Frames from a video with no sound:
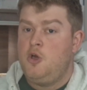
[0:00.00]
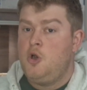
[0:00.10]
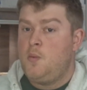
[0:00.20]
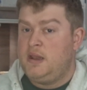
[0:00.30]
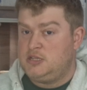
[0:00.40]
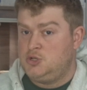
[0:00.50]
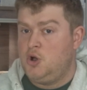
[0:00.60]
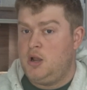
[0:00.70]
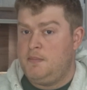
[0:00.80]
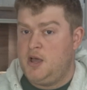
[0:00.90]
when it's
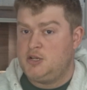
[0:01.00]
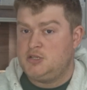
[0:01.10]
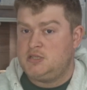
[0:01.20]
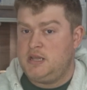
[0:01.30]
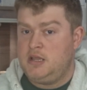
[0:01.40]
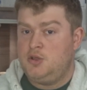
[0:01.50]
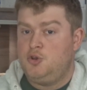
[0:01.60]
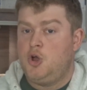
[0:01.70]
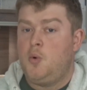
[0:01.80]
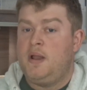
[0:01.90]
not an emergency,
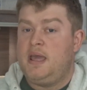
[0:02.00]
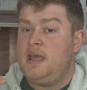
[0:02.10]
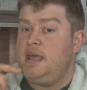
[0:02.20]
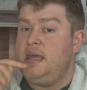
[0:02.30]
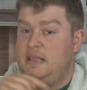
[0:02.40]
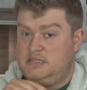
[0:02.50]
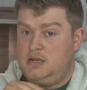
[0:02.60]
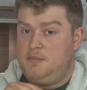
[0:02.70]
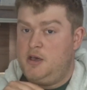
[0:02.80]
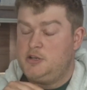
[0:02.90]
not when it is an
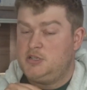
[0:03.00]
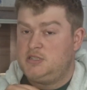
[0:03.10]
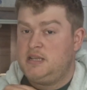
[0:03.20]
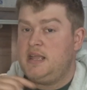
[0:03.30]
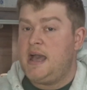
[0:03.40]
emergency,